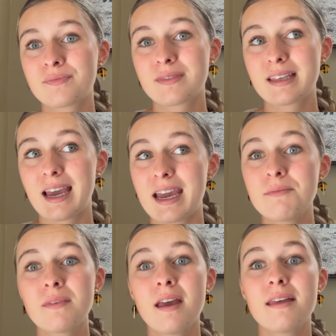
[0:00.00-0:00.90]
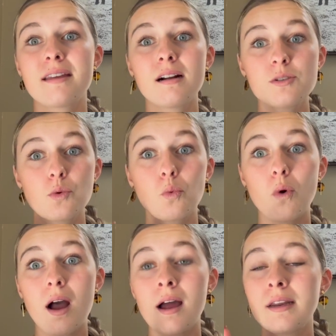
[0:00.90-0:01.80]
okay, there is
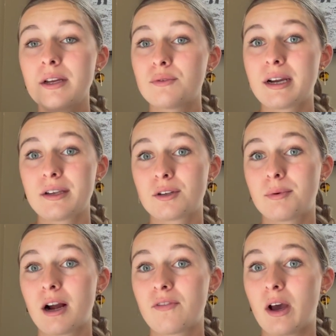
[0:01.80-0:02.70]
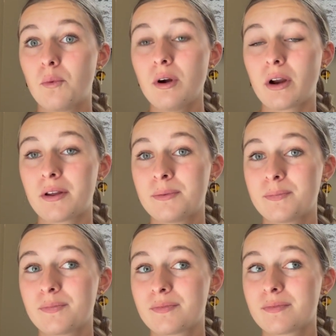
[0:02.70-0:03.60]
one irregular part in that word.
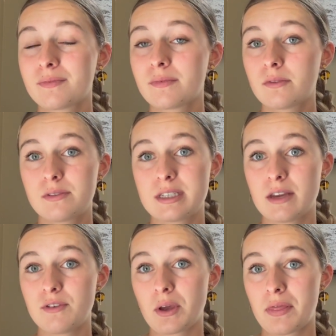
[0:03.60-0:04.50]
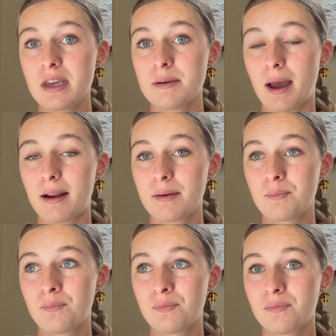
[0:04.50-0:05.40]
See if you can think about it.
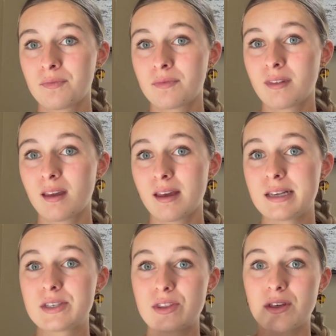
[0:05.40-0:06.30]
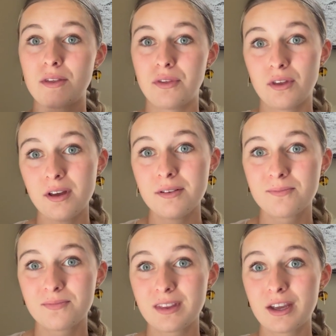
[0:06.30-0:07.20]
Is the
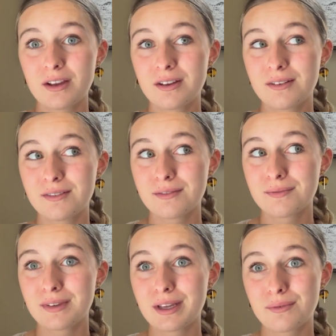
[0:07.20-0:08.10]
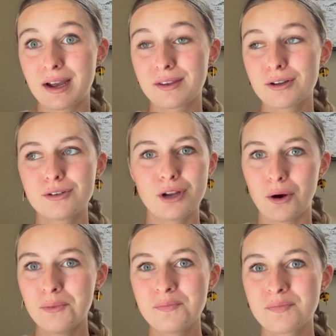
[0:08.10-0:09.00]
irregular? No.